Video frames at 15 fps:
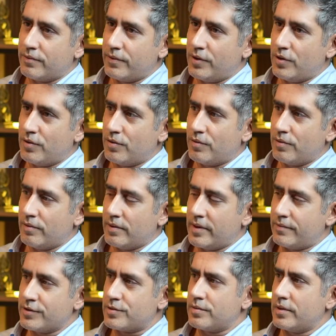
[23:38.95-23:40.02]
you
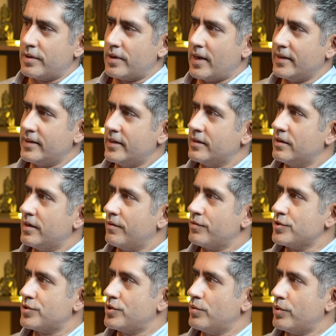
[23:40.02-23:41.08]

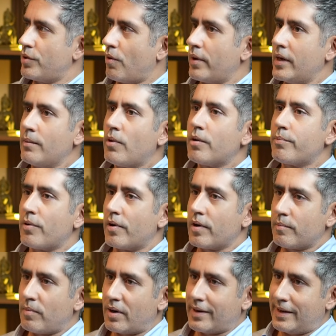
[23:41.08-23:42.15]
were talking about
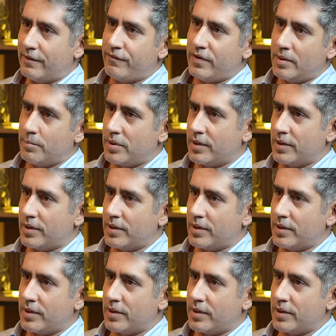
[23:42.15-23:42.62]
product market fit,